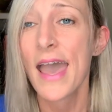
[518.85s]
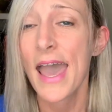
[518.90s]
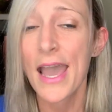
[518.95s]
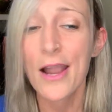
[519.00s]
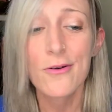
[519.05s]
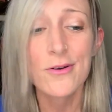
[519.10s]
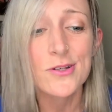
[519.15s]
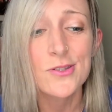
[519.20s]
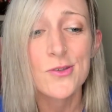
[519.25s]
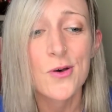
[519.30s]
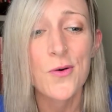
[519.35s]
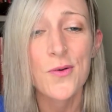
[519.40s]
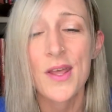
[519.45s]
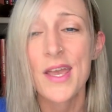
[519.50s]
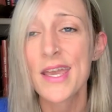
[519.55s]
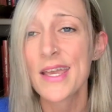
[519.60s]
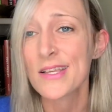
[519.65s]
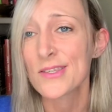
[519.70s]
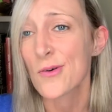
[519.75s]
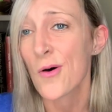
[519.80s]
Arizona
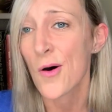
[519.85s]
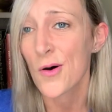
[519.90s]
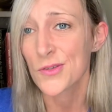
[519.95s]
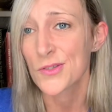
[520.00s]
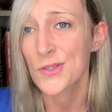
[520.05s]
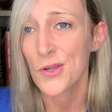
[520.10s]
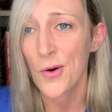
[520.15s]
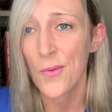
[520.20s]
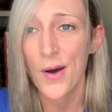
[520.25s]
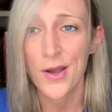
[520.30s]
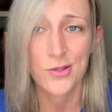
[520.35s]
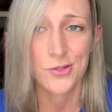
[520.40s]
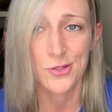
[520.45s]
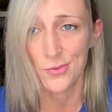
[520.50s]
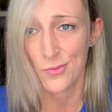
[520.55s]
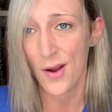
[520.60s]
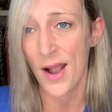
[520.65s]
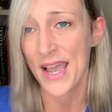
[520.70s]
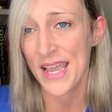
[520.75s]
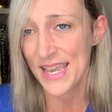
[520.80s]
is also a
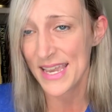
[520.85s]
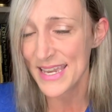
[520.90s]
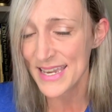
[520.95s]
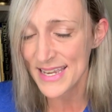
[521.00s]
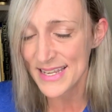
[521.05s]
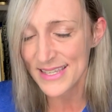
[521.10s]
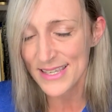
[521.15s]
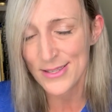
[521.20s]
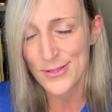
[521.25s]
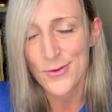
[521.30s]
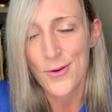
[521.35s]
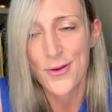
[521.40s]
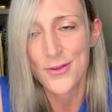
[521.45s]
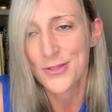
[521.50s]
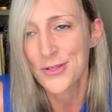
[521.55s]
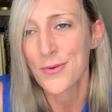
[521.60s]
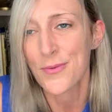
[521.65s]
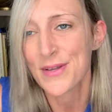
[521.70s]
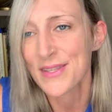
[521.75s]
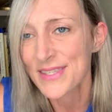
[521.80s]
dry heat. It's
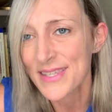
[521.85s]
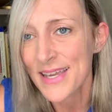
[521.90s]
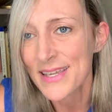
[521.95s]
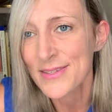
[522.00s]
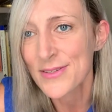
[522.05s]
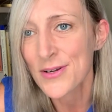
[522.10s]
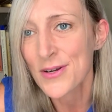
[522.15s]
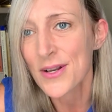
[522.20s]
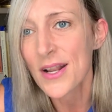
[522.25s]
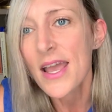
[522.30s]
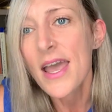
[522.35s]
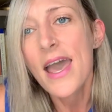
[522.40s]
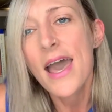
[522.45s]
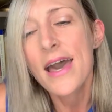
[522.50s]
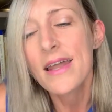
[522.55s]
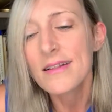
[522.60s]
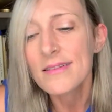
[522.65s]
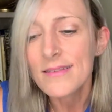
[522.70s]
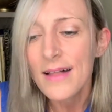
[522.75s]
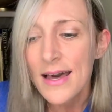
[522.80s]
also a desert.
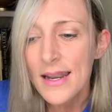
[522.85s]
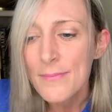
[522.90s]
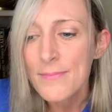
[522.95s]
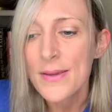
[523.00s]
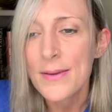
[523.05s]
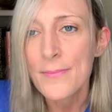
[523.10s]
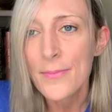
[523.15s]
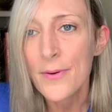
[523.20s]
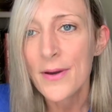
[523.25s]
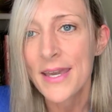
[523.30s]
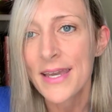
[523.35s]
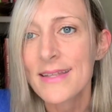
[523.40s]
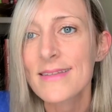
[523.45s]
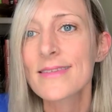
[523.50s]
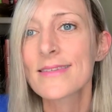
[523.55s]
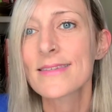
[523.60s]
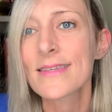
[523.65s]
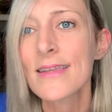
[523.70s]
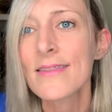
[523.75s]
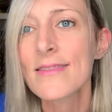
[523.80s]
And a lot of people
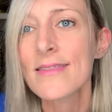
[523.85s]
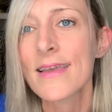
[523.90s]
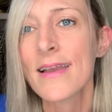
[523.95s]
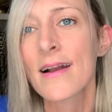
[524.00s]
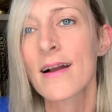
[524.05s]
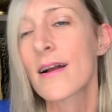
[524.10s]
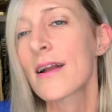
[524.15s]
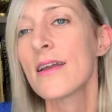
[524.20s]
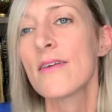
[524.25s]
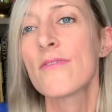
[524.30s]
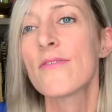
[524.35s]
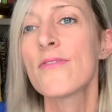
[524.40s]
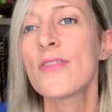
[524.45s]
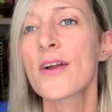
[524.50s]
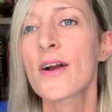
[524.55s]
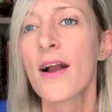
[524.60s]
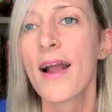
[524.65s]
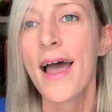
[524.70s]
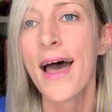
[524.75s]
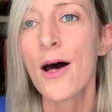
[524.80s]
get sent there if
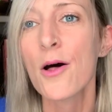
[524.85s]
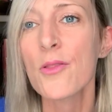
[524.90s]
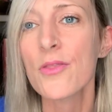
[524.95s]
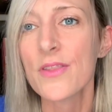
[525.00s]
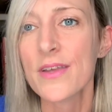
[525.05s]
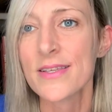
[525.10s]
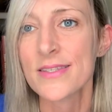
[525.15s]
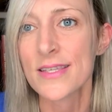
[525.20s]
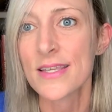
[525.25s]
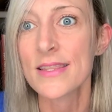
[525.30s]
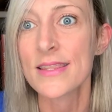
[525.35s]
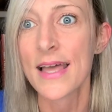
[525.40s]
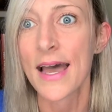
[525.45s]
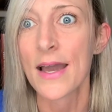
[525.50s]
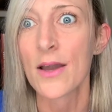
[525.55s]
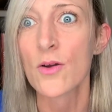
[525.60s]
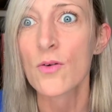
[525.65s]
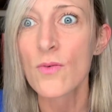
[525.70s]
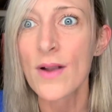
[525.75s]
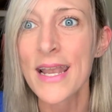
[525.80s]
their health isn't
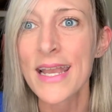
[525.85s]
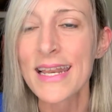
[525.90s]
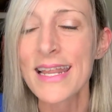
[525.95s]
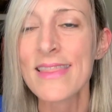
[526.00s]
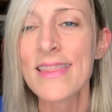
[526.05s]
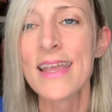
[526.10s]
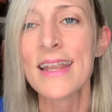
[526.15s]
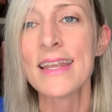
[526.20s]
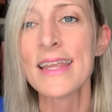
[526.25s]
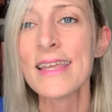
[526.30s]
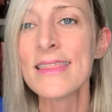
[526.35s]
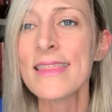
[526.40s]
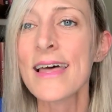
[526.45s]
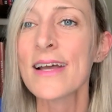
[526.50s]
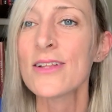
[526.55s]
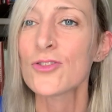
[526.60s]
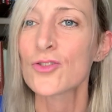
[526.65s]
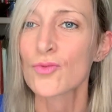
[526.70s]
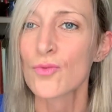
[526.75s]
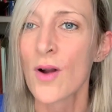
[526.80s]
that great and they need
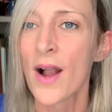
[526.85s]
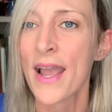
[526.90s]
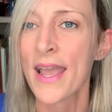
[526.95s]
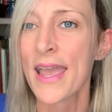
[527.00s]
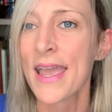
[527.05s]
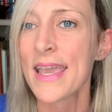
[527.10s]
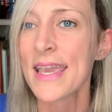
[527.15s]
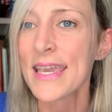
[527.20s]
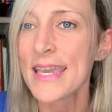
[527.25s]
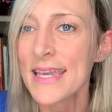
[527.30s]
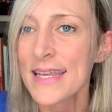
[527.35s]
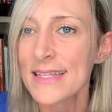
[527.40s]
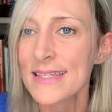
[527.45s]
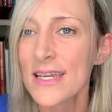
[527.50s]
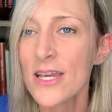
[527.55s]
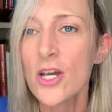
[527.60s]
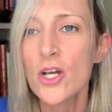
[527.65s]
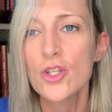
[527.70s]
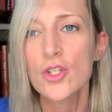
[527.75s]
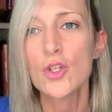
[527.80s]
that dry
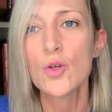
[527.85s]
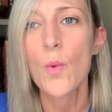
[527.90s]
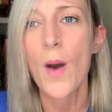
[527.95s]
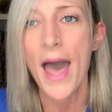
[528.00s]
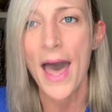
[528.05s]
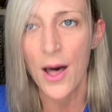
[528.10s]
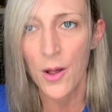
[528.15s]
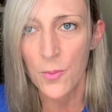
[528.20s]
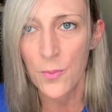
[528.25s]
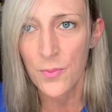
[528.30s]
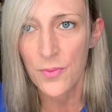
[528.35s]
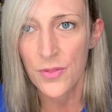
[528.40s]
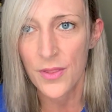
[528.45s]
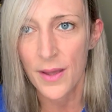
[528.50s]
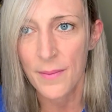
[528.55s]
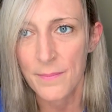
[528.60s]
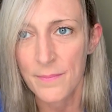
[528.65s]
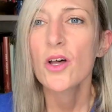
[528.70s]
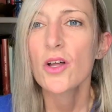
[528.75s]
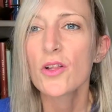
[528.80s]
heat to help
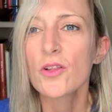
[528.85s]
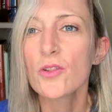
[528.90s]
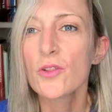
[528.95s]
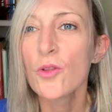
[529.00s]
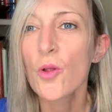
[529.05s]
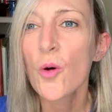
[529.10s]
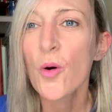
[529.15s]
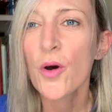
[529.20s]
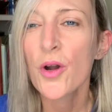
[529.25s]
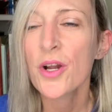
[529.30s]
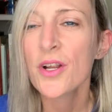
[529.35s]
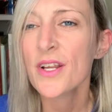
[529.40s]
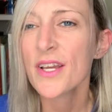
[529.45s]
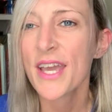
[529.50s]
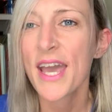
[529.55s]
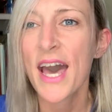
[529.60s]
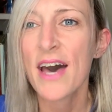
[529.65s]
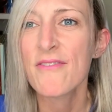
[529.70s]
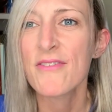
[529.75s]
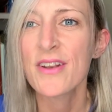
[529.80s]
them. Lord
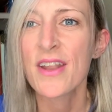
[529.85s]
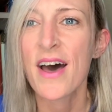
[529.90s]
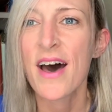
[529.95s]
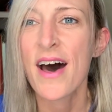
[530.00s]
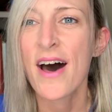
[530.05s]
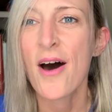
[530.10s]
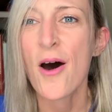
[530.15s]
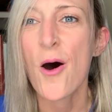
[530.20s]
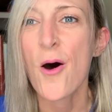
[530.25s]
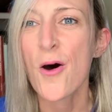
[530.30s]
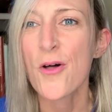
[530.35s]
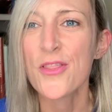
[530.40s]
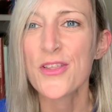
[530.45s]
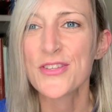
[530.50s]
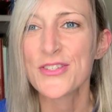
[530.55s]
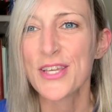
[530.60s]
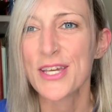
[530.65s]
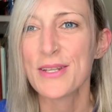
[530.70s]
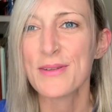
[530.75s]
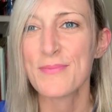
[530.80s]
Carnarvon all of a
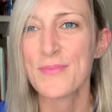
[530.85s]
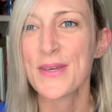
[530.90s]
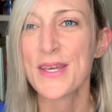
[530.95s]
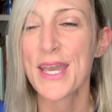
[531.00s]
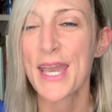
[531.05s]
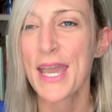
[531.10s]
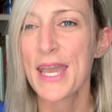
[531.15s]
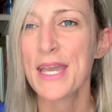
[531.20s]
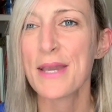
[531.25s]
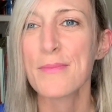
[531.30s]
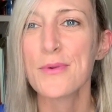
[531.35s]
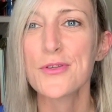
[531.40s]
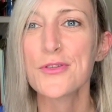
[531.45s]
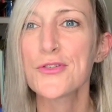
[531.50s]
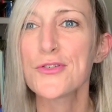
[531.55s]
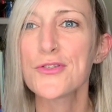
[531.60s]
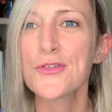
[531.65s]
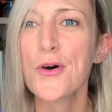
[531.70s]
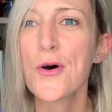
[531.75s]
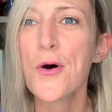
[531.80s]
sudden became
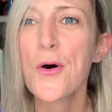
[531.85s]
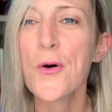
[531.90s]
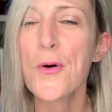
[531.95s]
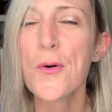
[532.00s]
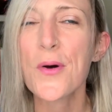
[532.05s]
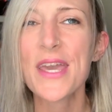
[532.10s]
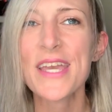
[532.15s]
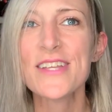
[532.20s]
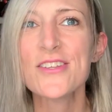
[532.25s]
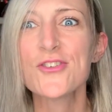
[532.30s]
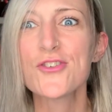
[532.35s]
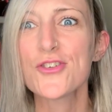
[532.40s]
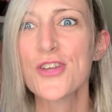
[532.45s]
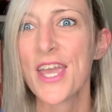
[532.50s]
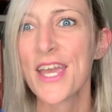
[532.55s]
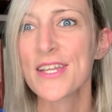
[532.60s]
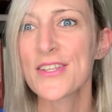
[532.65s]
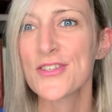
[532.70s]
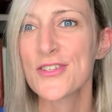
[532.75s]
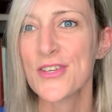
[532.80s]
so
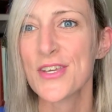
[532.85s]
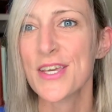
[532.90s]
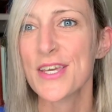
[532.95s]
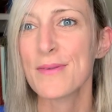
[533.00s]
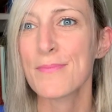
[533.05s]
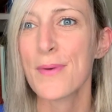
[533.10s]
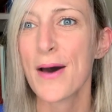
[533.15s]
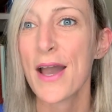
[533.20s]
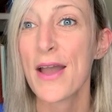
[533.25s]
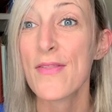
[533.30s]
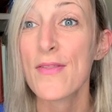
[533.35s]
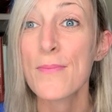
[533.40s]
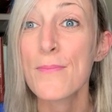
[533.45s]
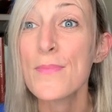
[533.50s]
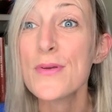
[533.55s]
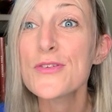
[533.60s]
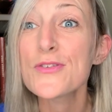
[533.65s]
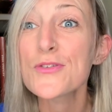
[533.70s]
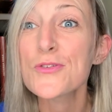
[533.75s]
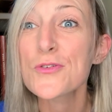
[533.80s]
enchanted by the
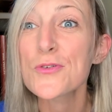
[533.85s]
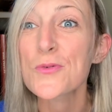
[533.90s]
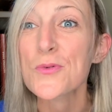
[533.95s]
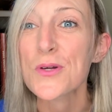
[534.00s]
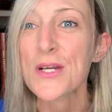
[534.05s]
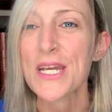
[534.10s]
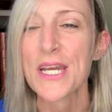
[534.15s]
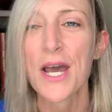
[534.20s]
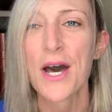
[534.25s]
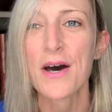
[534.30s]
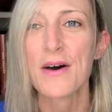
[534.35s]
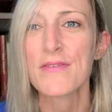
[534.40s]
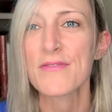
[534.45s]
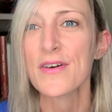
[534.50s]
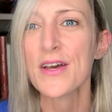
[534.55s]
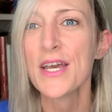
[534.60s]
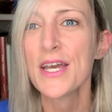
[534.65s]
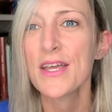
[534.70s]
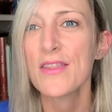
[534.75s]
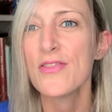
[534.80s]
mystery of
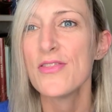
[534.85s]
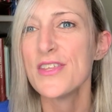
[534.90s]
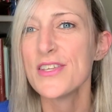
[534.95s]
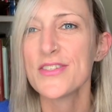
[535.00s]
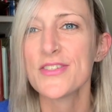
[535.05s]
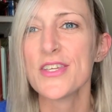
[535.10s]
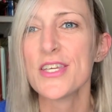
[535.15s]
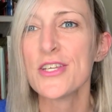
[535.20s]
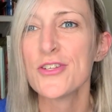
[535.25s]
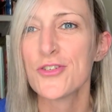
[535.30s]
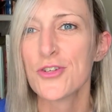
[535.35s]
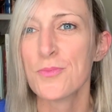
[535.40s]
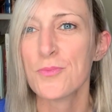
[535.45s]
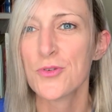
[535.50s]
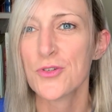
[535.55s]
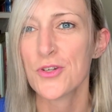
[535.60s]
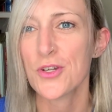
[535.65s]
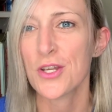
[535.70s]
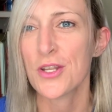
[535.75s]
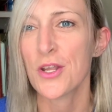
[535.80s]
this
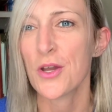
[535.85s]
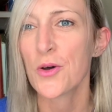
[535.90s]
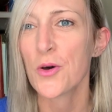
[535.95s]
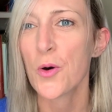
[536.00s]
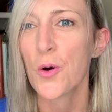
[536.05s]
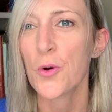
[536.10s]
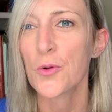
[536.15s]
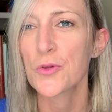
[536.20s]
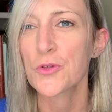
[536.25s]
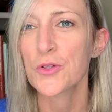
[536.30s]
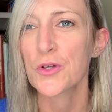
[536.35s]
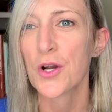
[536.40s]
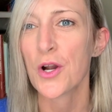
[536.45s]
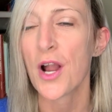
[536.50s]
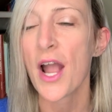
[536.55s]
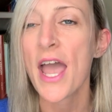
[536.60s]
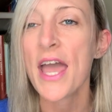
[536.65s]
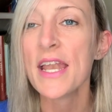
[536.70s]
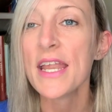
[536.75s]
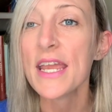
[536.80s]
Egyptian
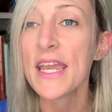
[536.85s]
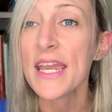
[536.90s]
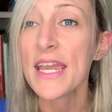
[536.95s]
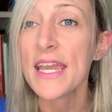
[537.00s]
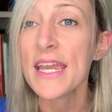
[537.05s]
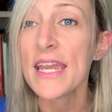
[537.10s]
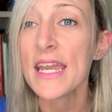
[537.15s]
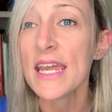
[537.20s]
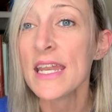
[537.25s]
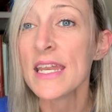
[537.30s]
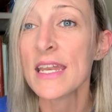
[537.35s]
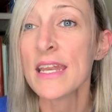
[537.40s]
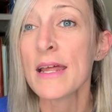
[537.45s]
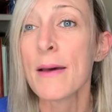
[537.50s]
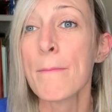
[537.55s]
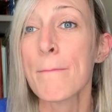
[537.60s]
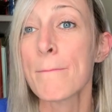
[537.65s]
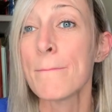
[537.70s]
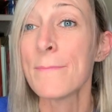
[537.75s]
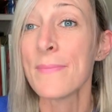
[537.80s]
culture, and he ended
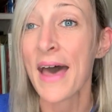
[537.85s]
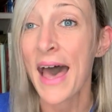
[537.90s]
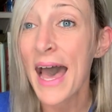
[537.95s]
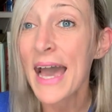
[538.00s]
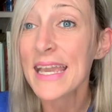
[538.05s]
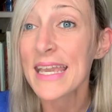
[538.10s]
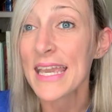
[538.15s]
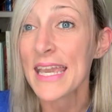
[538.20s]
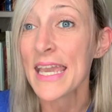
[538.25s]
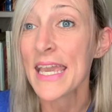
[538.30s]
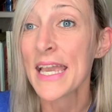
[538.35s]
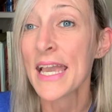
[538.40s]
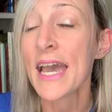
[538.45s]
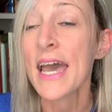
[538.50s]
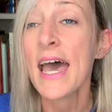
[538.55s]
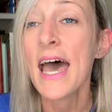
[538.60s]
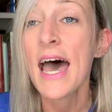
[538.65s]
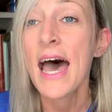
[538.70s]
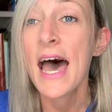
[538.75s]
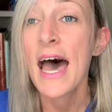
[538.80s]
up backing
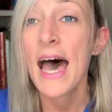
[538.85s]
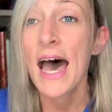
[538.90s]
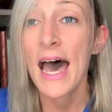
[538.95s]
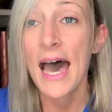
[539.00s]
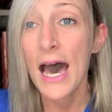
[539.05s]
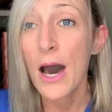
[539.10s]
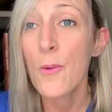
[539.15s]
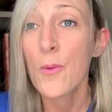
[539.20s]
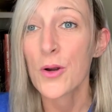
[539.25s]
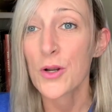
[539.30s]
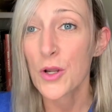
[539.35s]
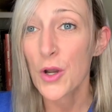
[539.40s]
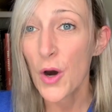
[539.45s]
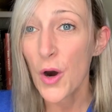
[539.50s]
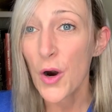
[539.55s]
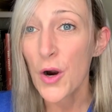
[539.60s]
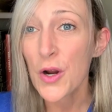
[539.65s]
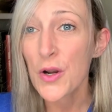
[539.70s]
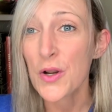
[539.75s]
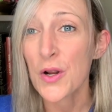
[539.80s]
Howard
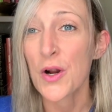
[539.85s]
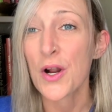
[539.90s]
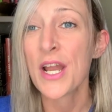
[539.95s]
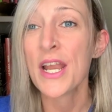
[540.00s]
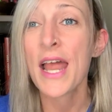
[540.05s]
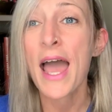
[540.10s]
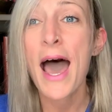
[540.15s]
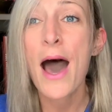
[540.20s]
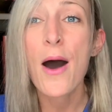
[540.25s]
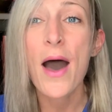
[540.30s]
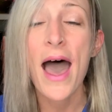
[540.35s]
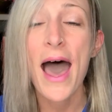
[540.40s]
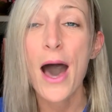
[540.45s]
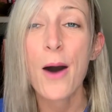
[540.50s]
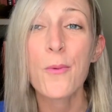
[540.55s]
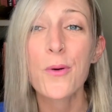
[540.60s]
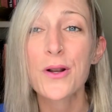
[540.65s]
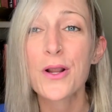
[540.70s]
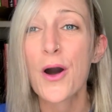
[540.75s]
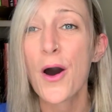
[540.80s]
Carter and
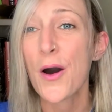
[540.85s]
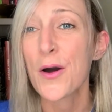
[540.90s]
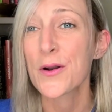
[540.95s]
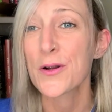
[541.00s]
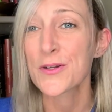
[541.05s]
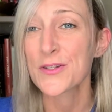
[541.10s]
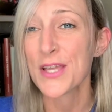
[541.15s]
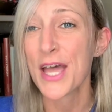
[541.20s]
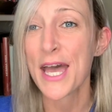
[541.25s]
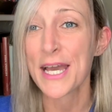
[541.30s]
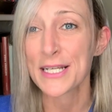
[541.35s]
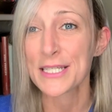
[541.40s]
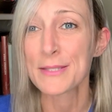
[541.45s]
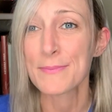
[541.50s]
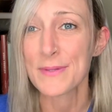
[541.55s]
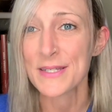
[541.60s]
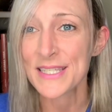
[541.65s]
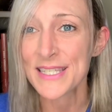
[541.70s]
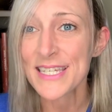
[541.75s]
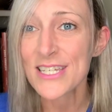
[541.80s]
Howard Carter's
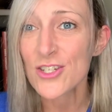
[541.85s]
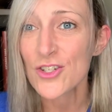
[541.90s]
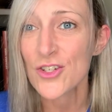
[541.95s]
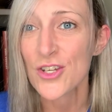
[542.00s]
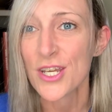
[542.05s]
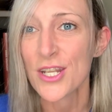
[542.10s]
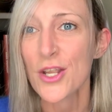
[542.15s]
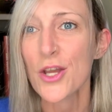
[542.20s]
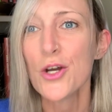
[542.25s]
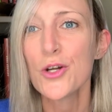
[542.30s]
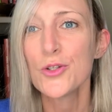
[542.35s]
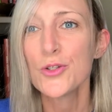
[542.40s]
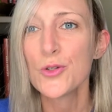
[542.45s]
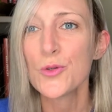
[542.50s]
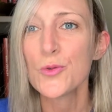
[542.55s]
expedition to